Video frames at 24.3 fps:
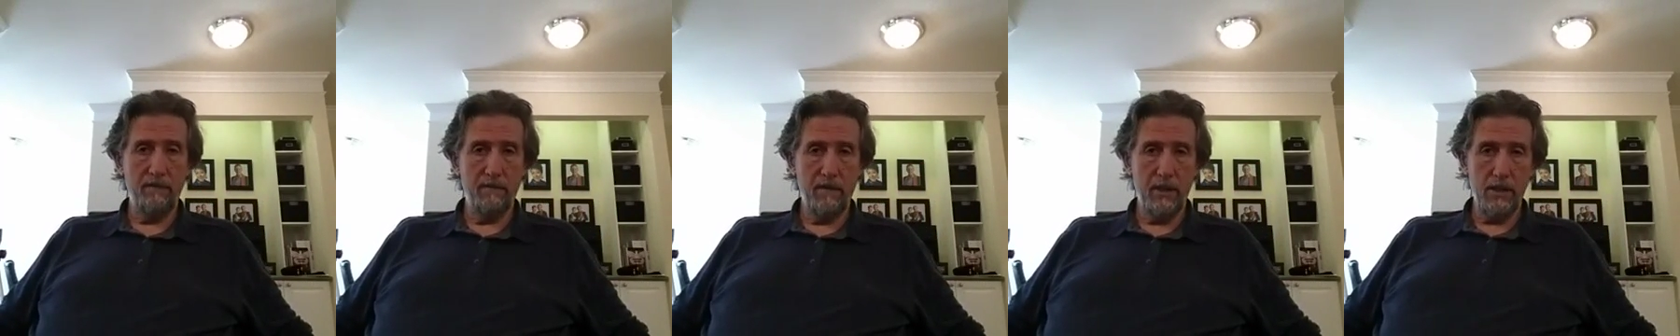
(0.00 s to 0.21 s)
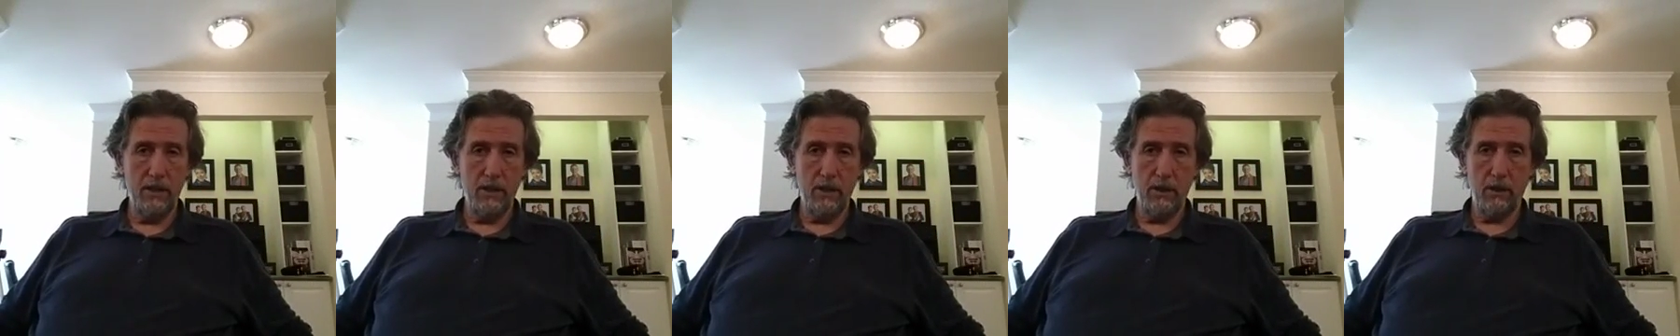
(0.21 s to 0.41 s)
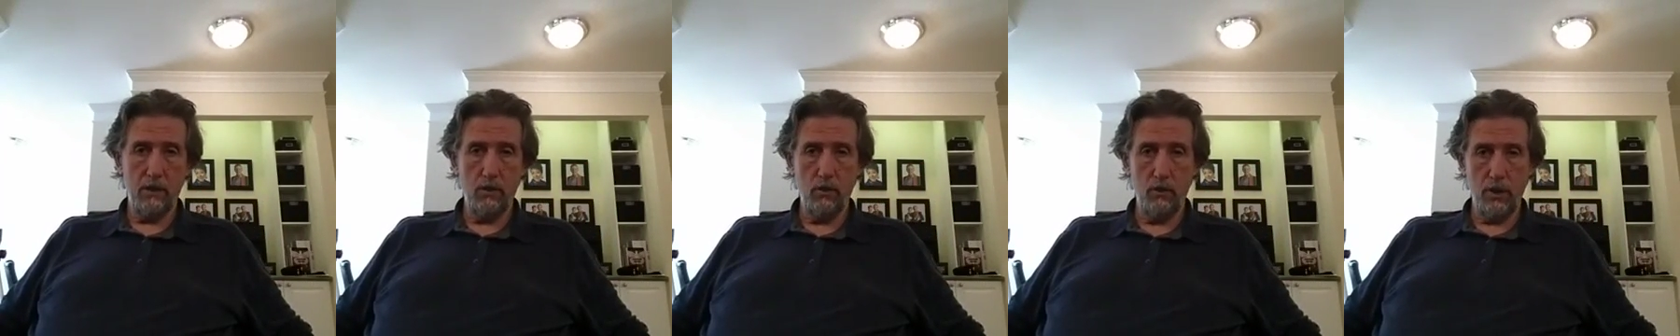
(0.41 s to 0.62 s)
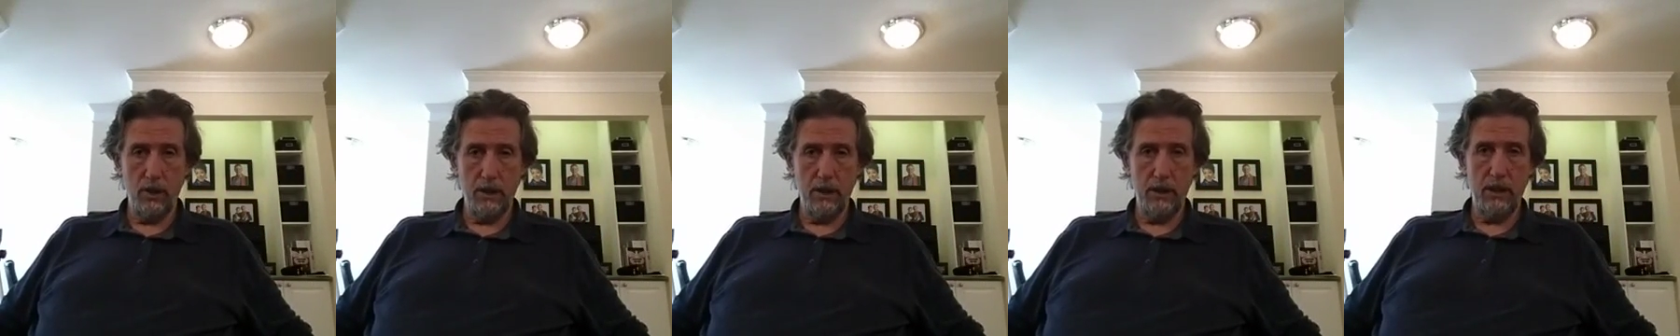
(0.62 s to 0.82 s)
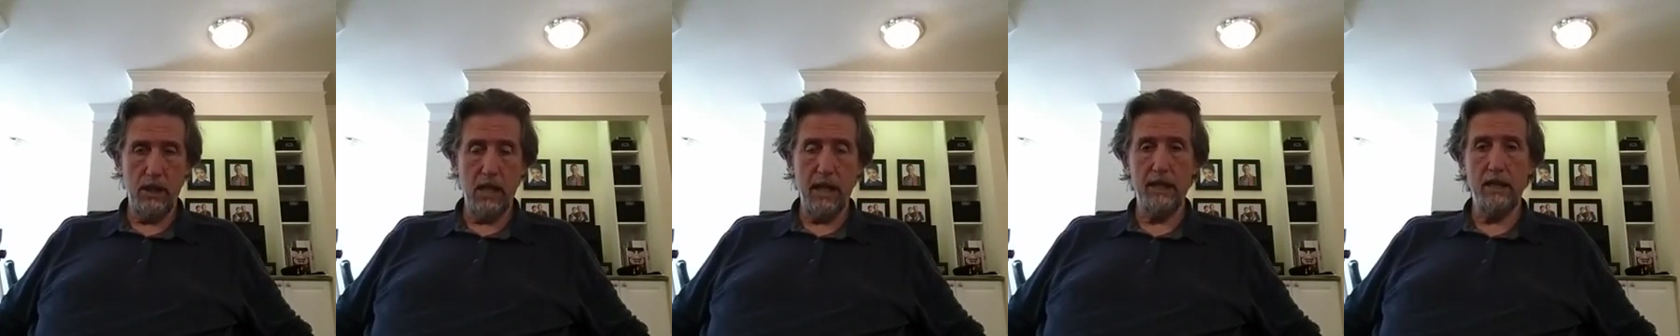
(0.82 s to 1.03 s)
visit to
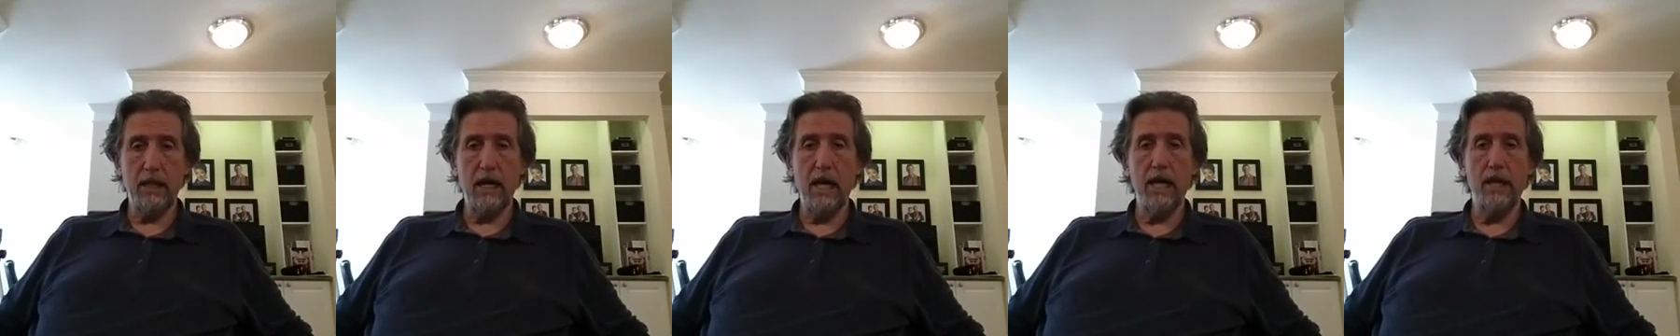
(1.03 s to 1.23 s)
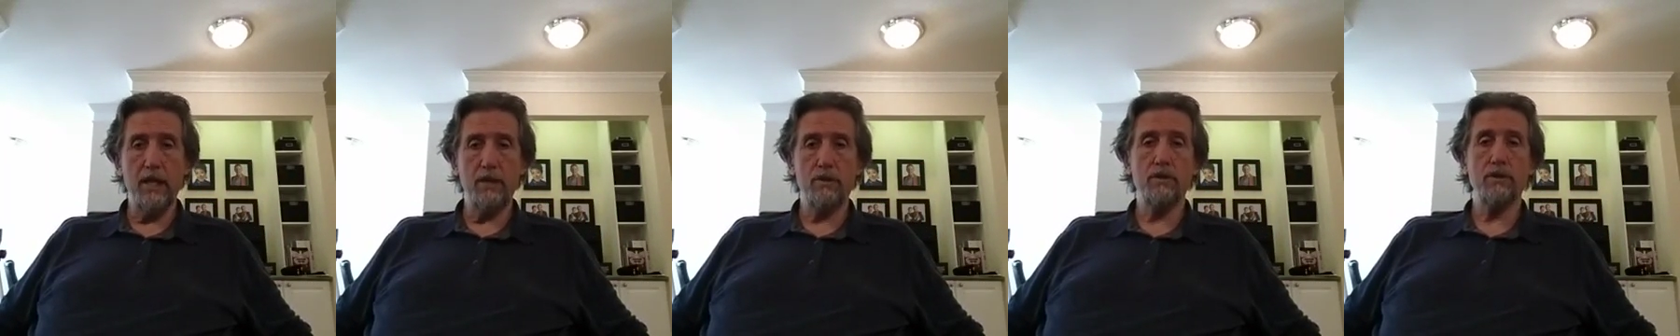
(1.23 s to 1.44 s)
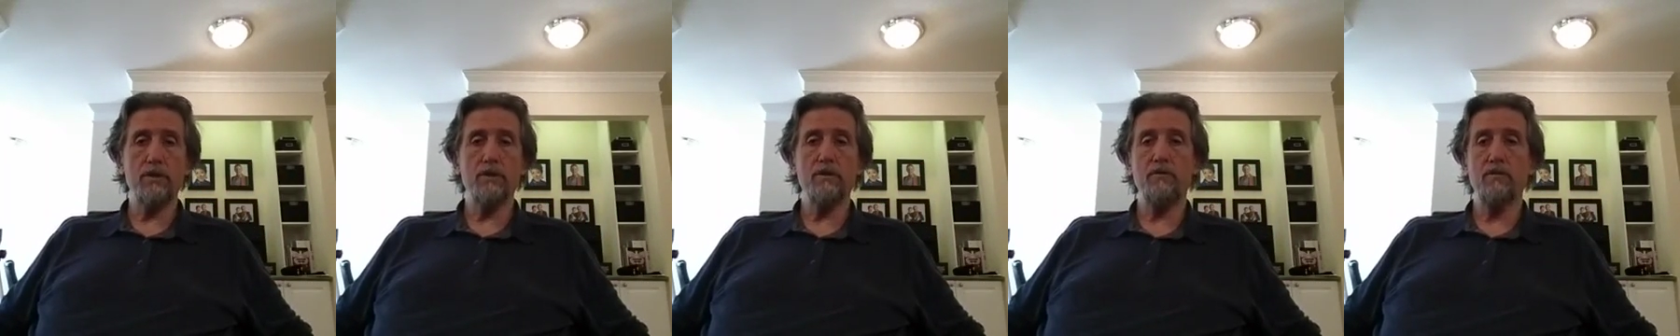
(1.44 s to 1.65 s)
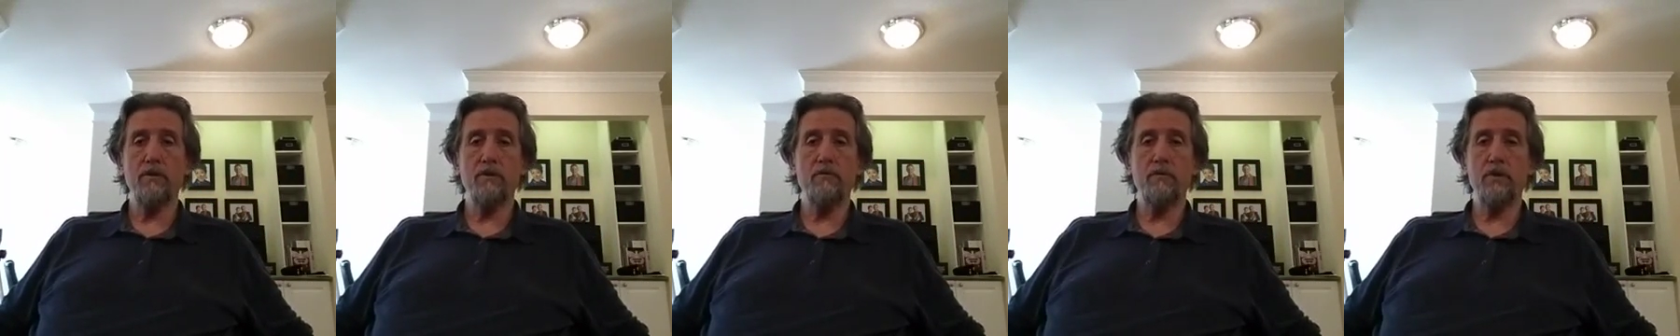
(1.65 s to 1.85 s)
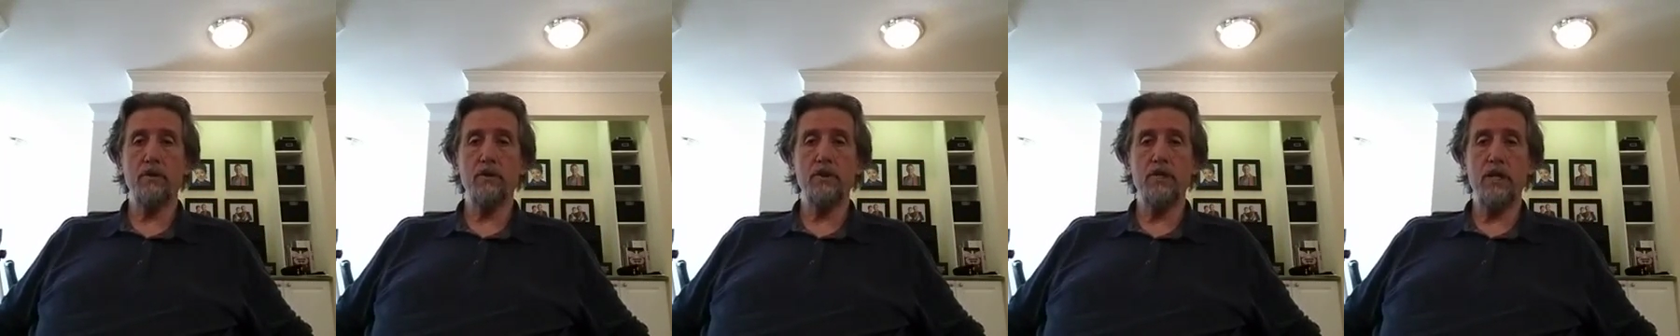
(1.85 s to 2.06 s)
his psychiatrist for the
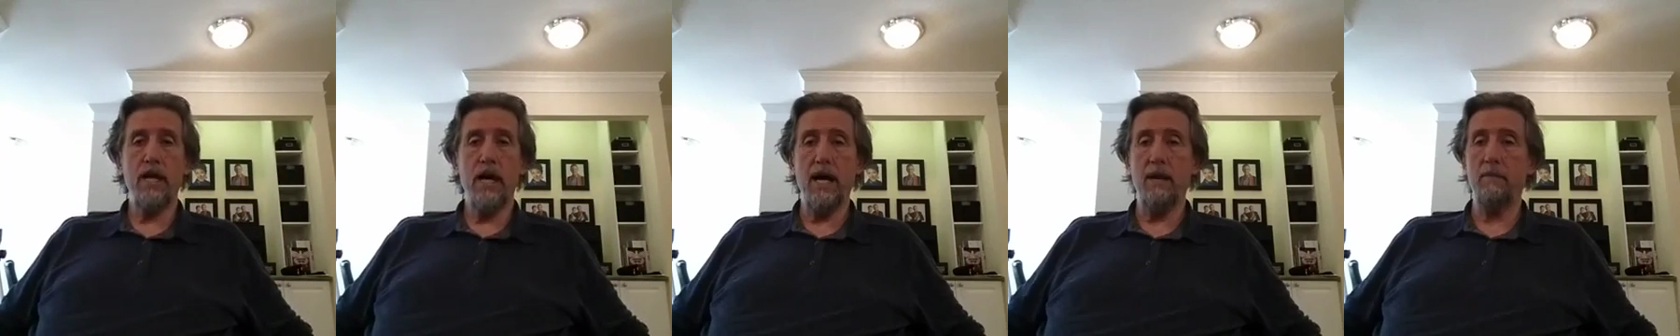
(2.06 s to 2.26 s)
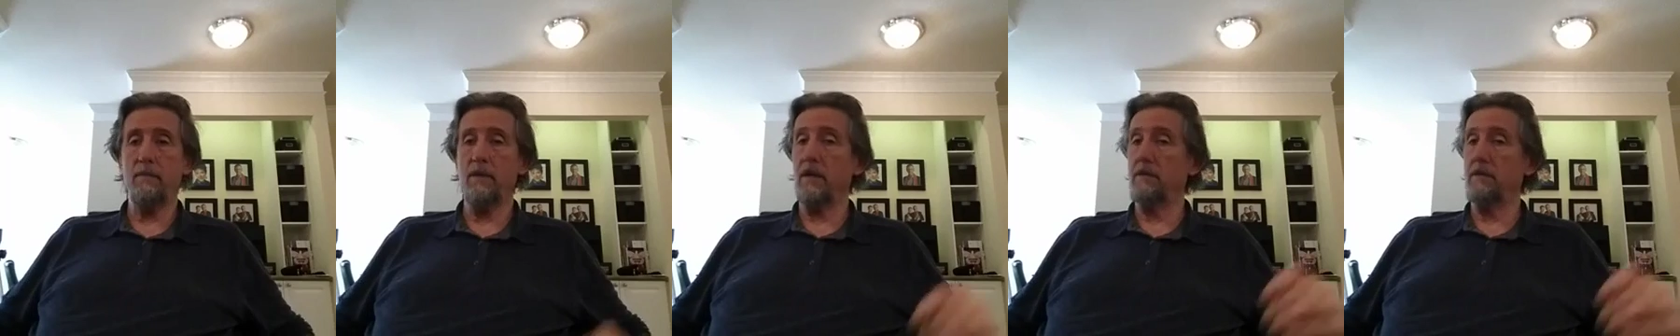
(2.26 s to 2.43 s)
first time